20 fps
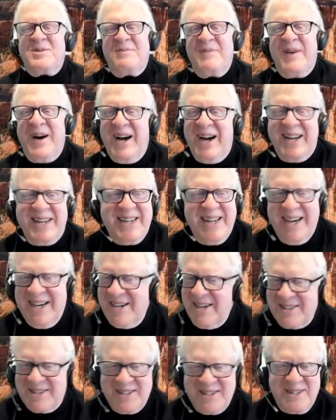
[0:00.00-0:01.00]
comes to
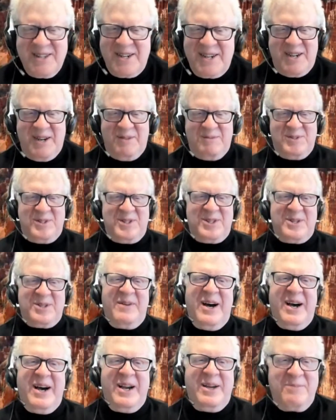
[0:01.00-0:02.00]
mind. Yeah, nothing that
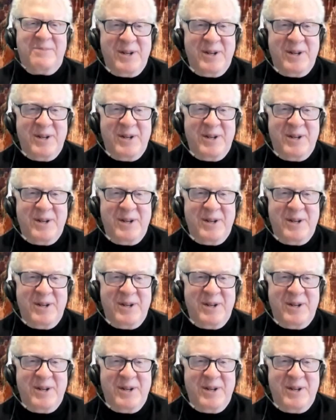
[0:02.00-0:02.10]
comes to